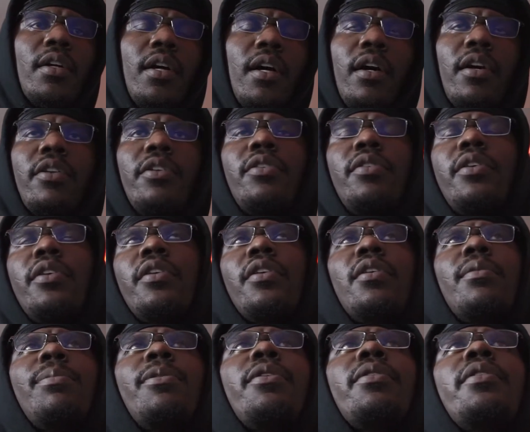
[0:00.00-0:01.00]
I do need to
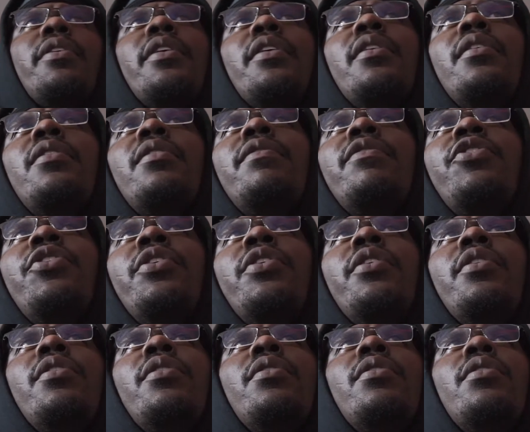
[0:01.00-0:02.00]
upload that other video.
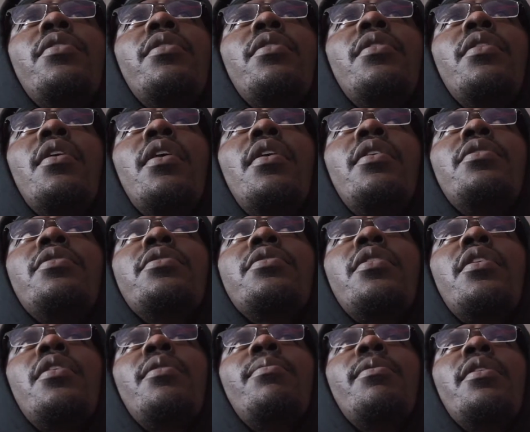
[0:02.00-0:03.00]
Just
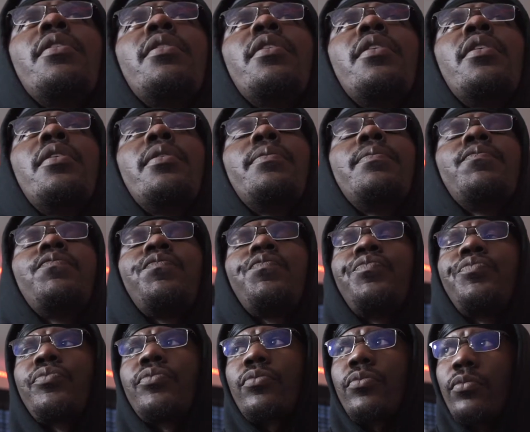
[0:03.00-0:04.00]
thought about
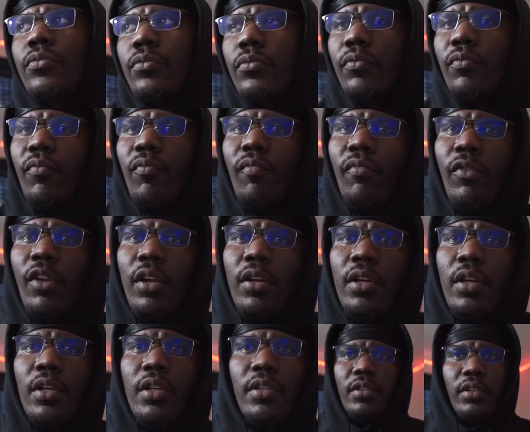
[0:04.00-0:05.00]
that.
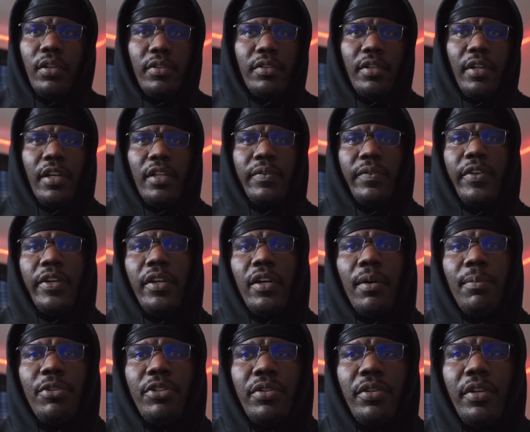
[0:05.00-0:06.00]
So in today's video, I'm
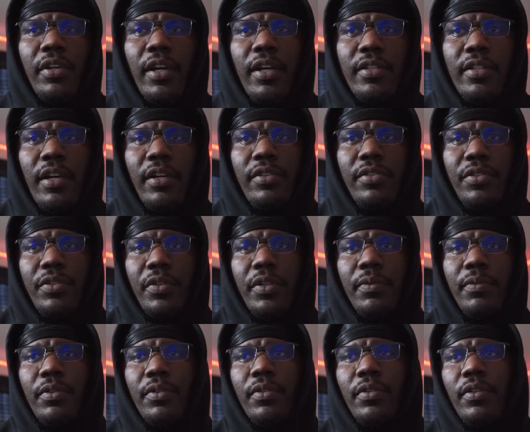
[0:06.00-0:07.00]
gonna show you guys how to screen
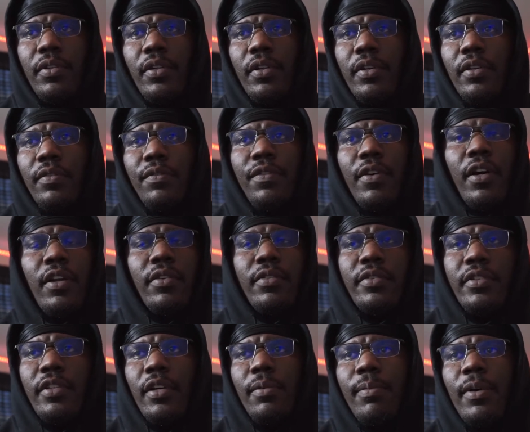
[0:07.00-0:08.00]
record. Follow
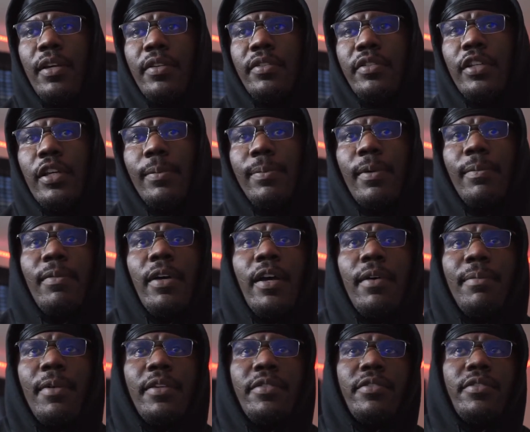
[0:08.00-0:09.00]
step by step. I'm gonna have
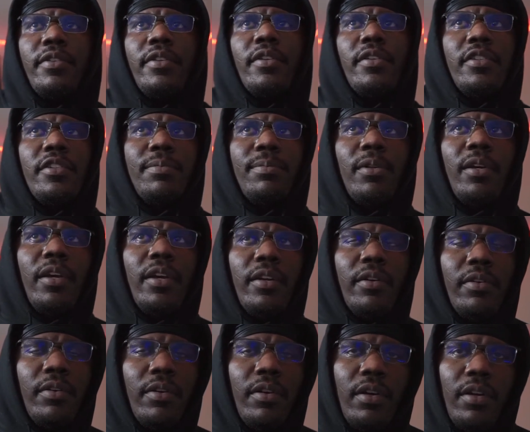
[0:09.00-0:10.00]
my screen displayed
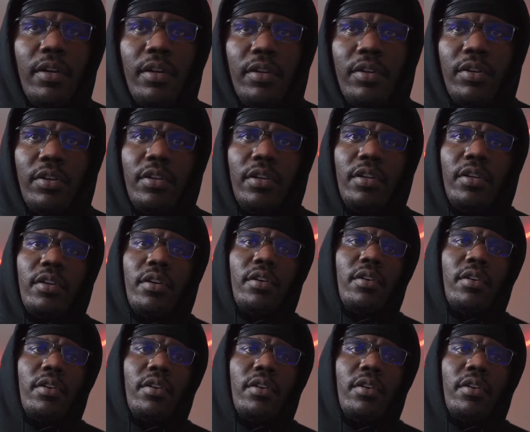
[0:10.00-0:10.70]
on the.